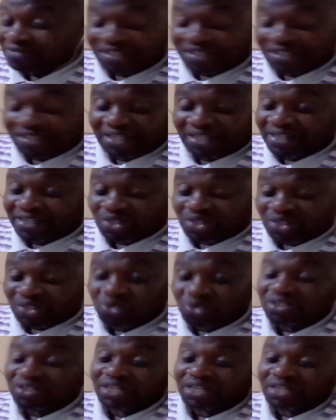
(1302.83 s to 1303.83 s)
still does
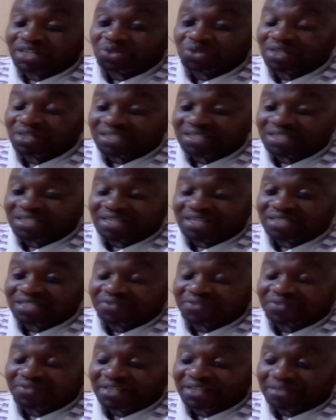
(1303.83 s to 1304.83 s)
not actually
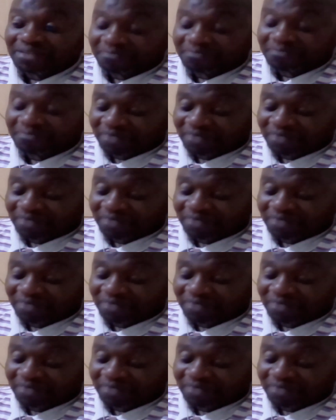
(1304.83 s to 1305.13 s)
satisfy them.